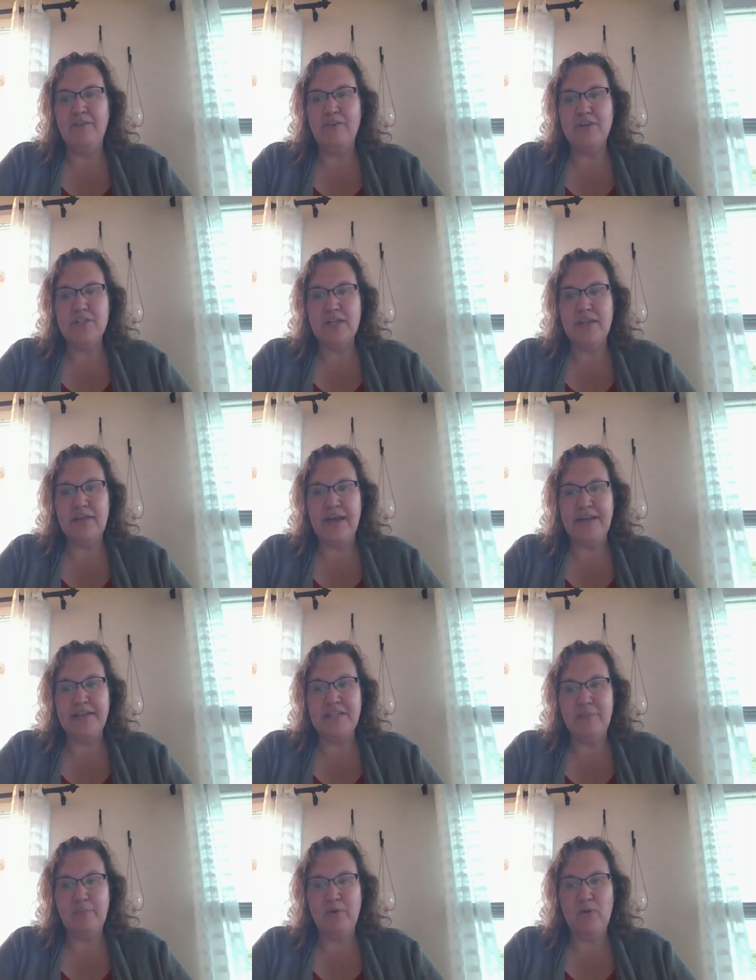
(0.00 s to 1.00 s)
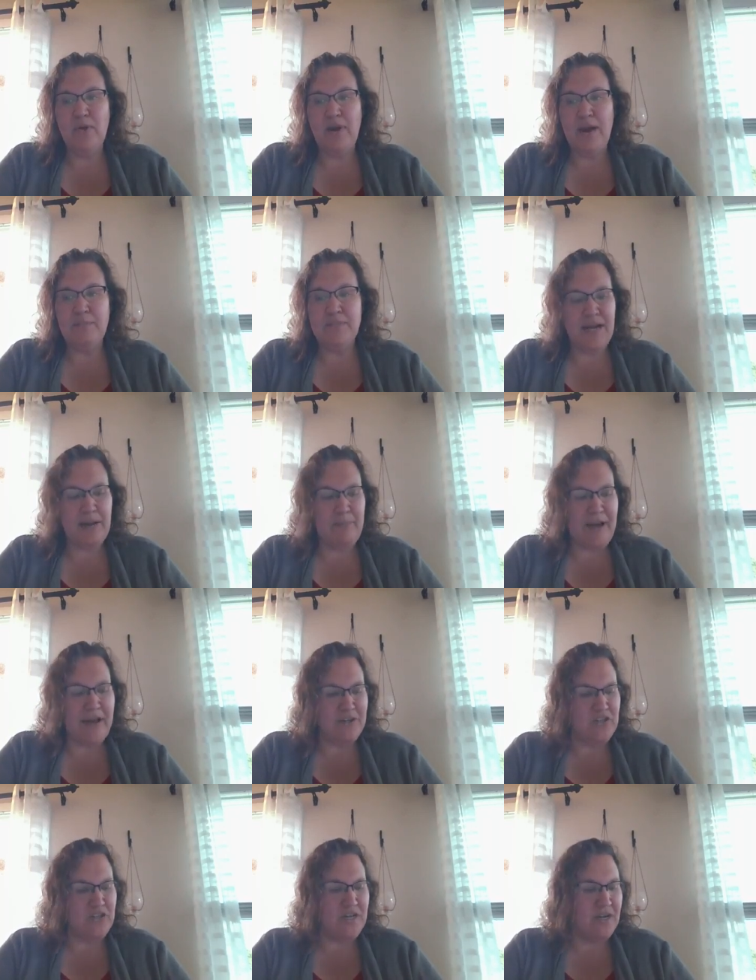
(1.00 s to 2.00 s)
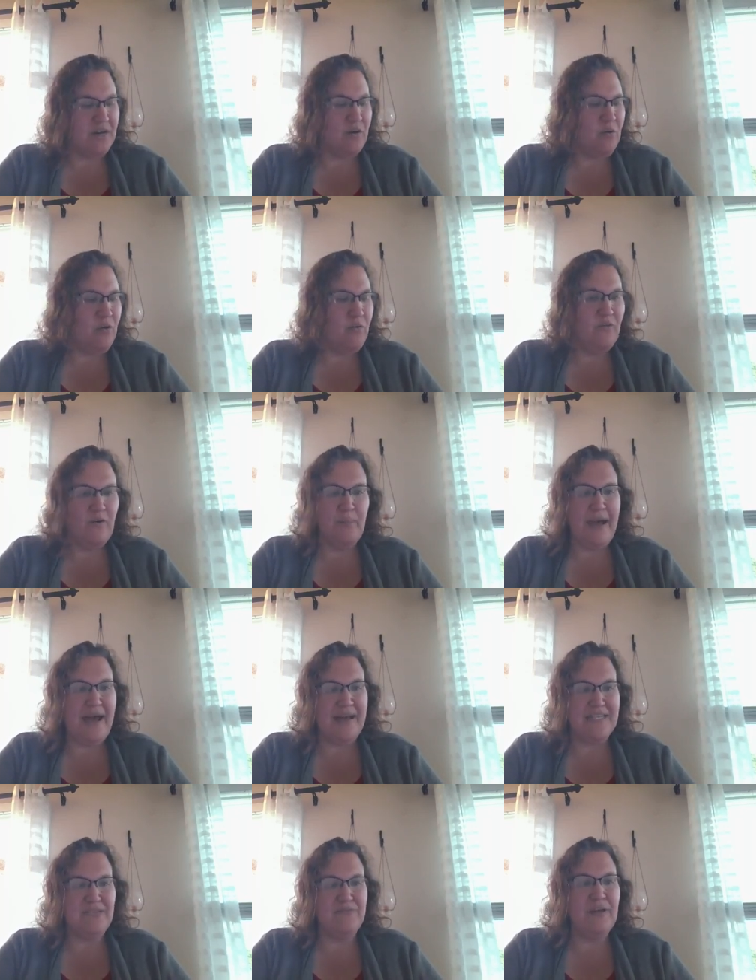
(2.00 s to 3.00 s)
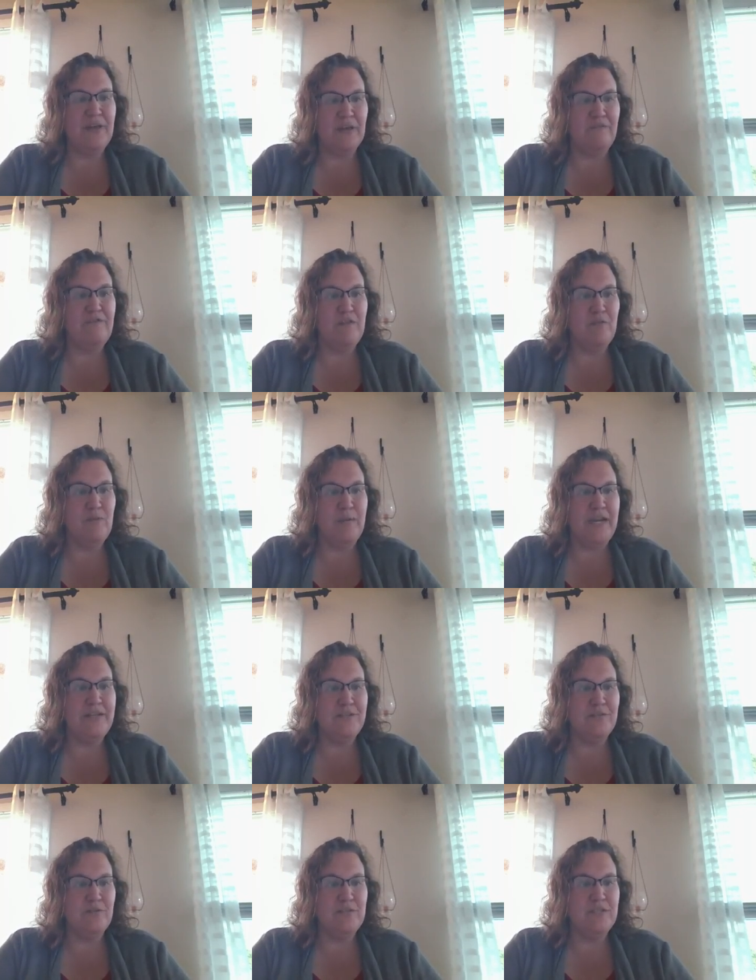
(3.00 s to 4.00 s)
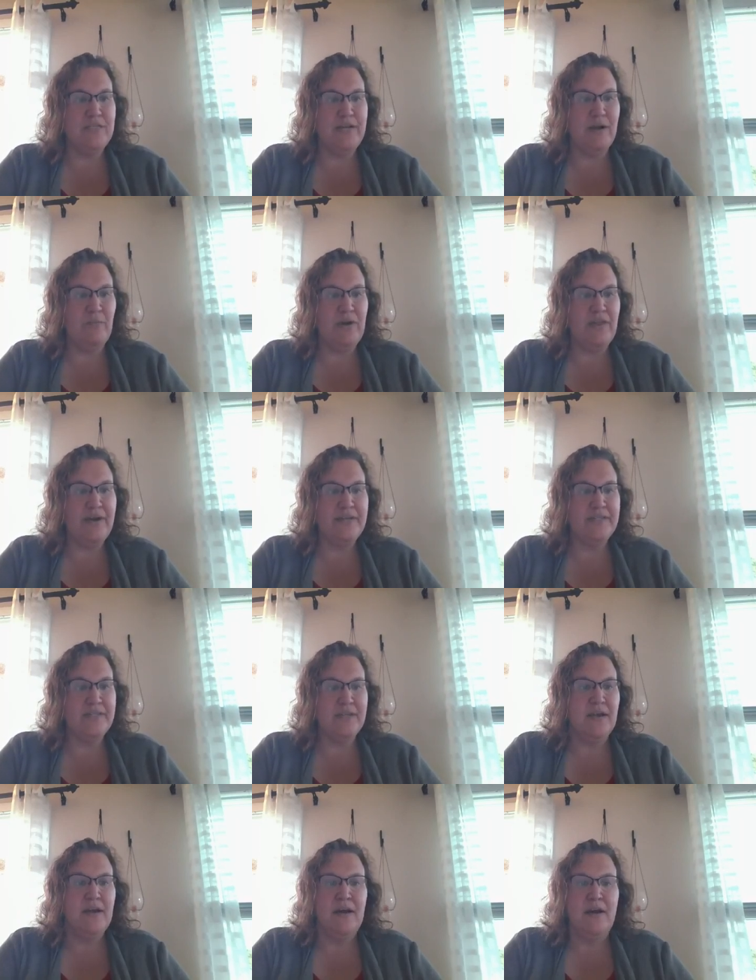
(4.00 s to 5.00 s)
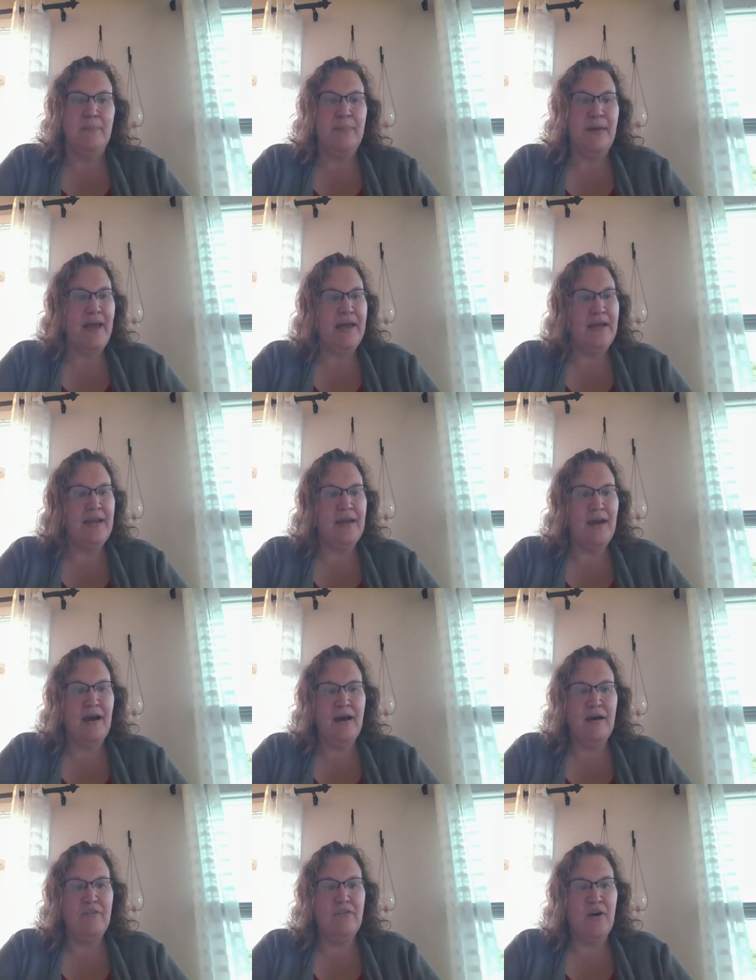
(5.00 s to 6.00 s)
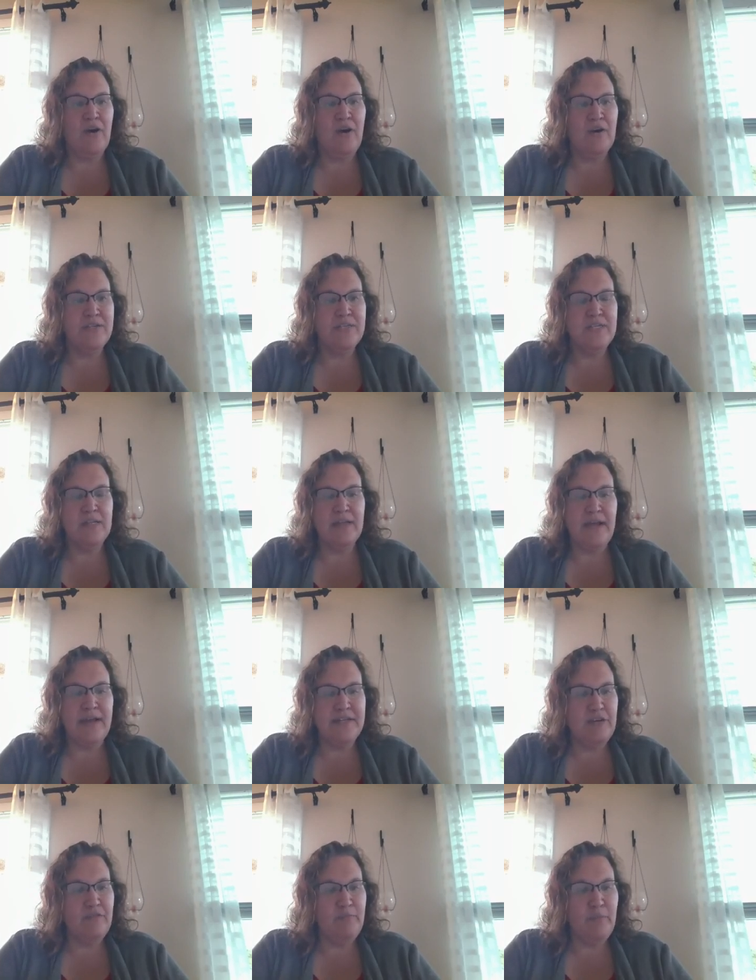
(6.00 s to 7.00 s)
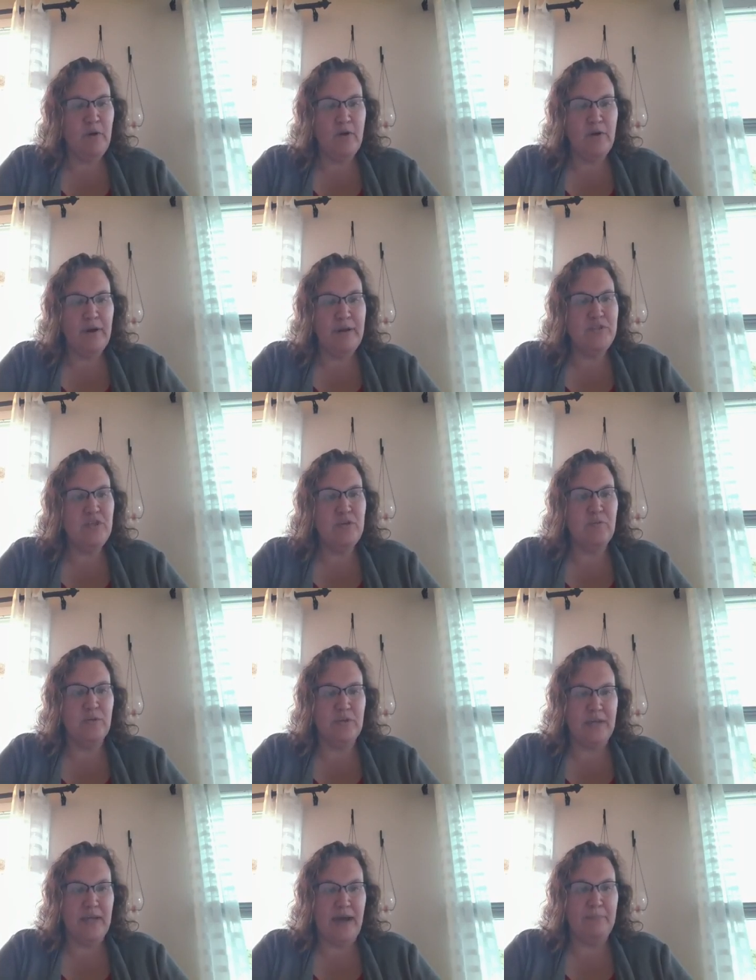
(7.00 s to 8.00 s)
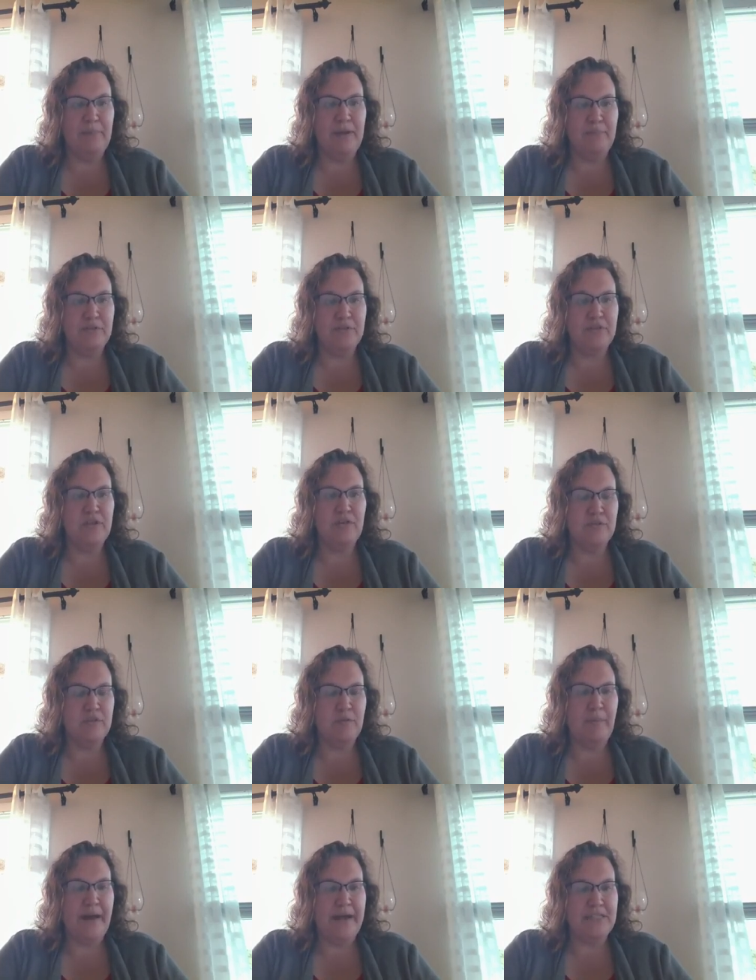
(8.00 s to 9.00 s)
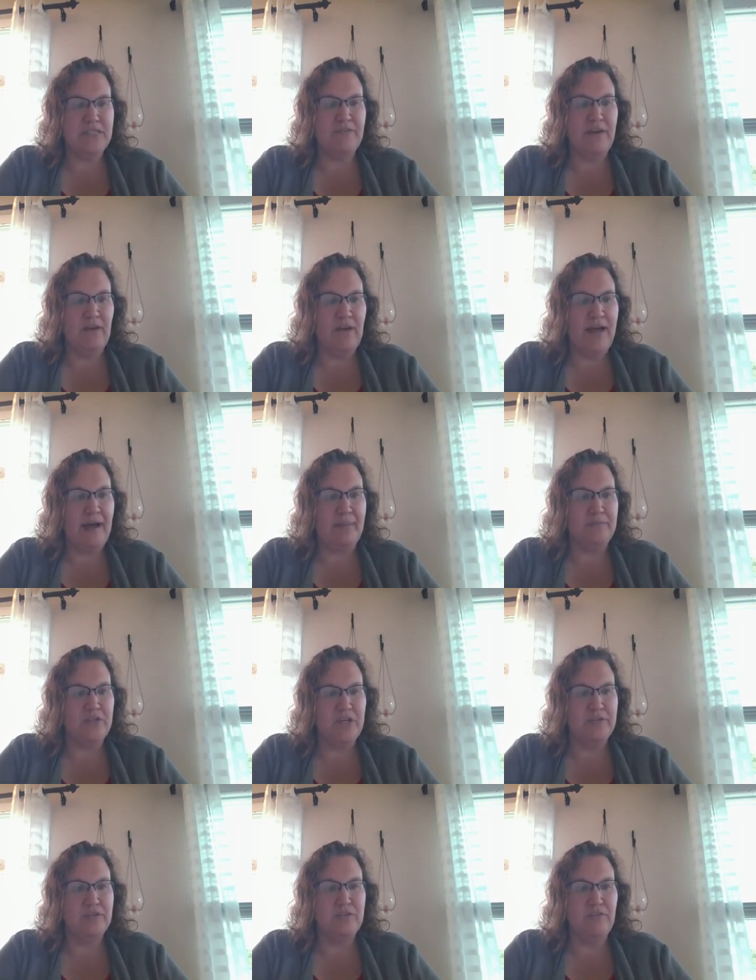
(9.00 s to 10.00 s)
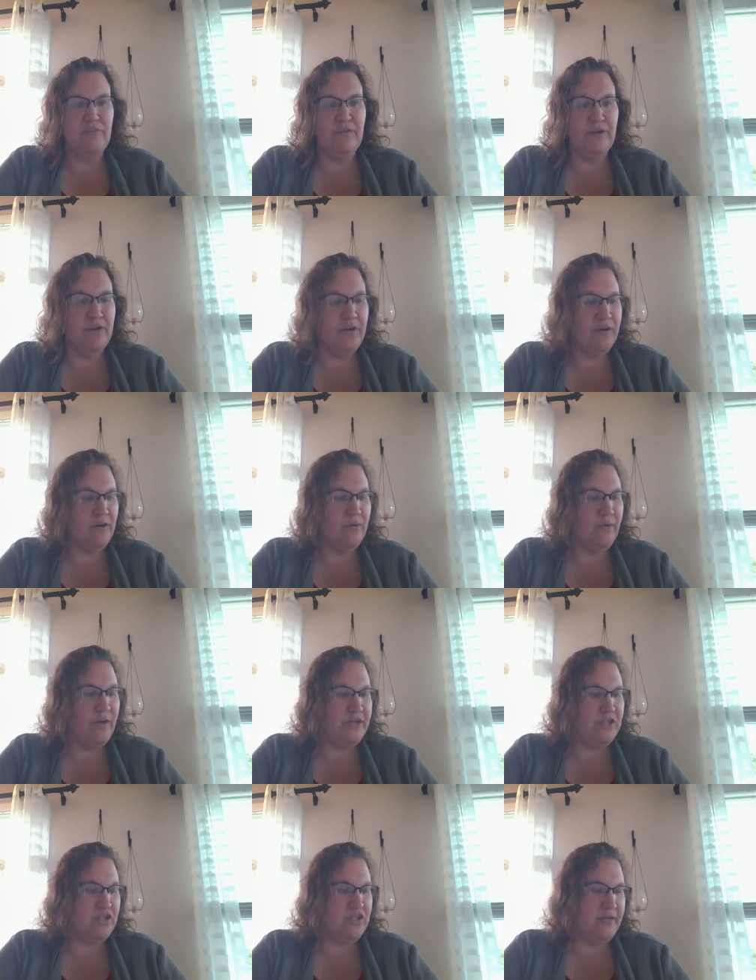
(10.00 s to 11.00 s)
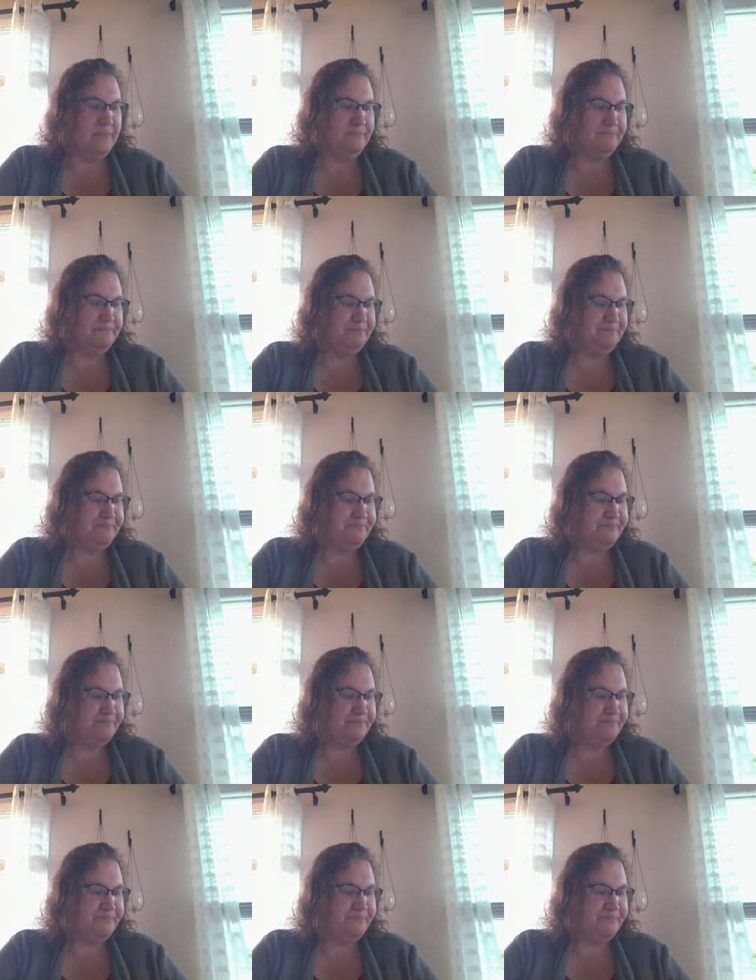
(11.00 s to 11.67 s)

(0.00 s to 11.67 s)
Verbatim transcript: any of our selective programs, and I'm actually going to go over pass fail in a few minutes, so stick with us. But any of our selective programs, you will not be able to use the pass fail option. So, very good question.